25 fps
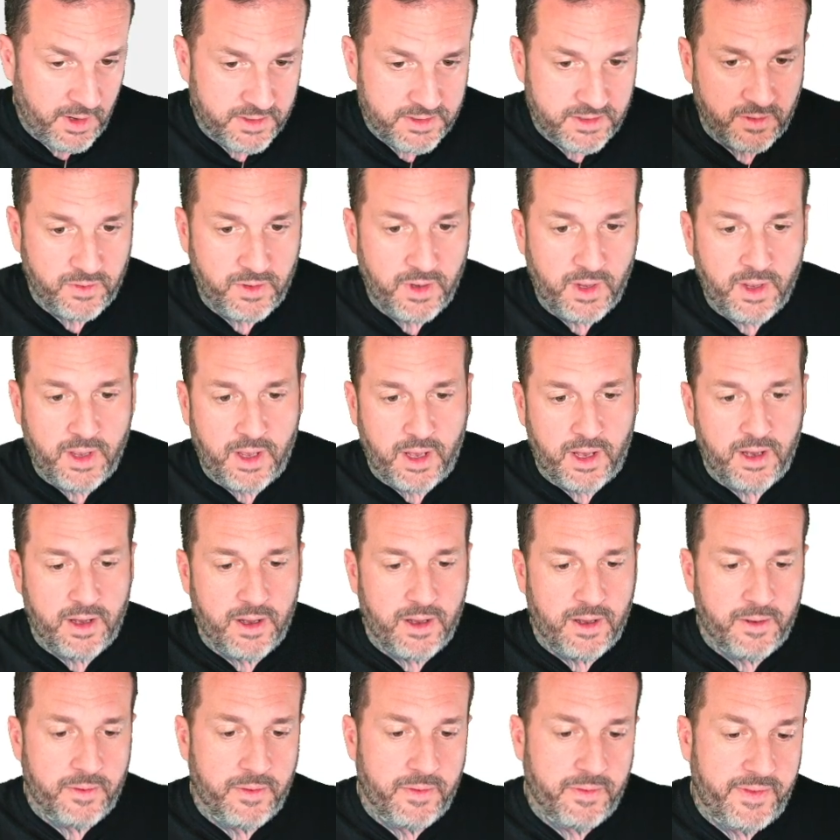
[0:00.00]
So
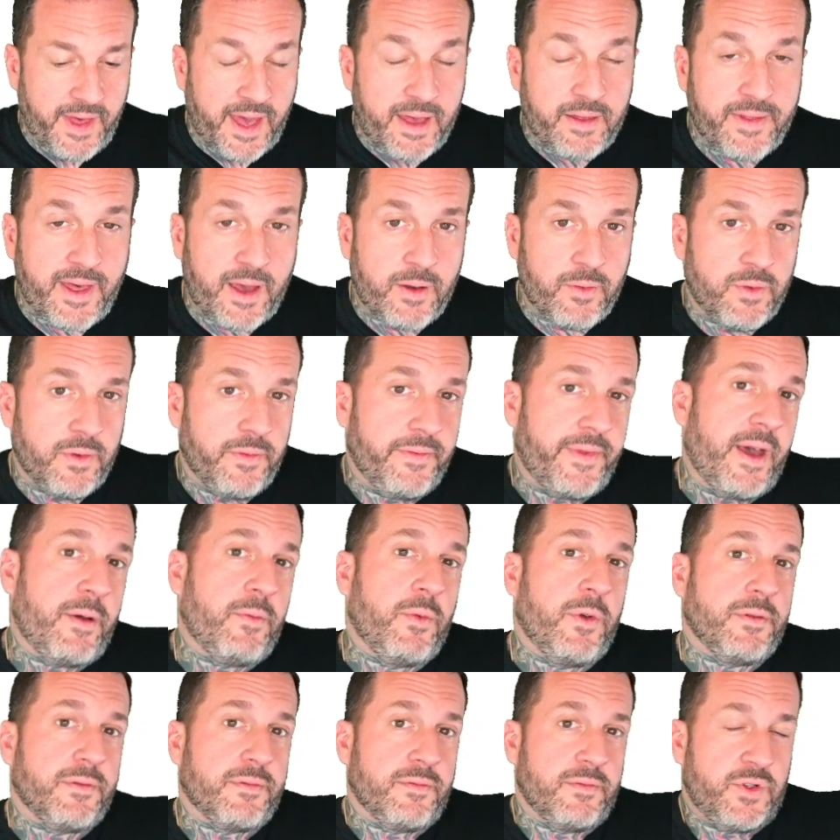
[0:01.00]
uh, that, that, will,
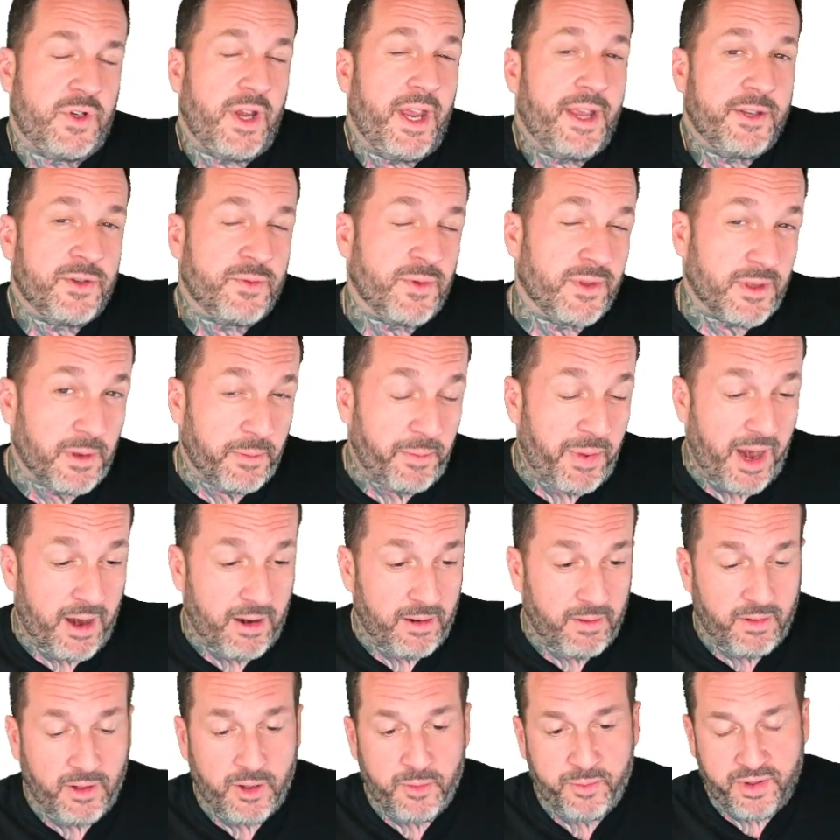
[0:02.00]
that will change with a
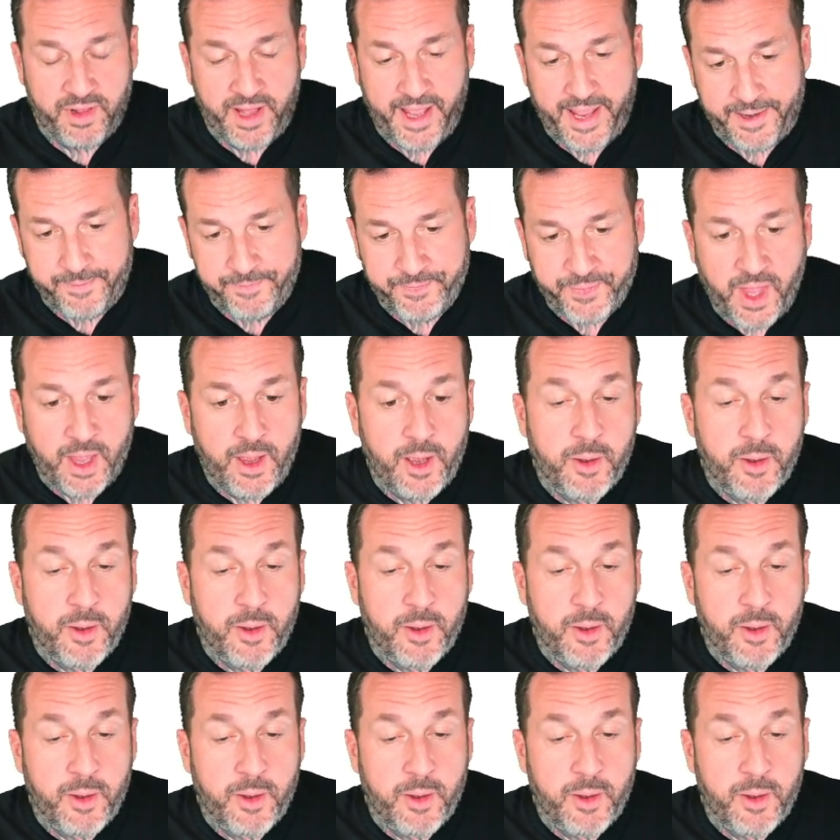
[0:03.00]
parallel plan.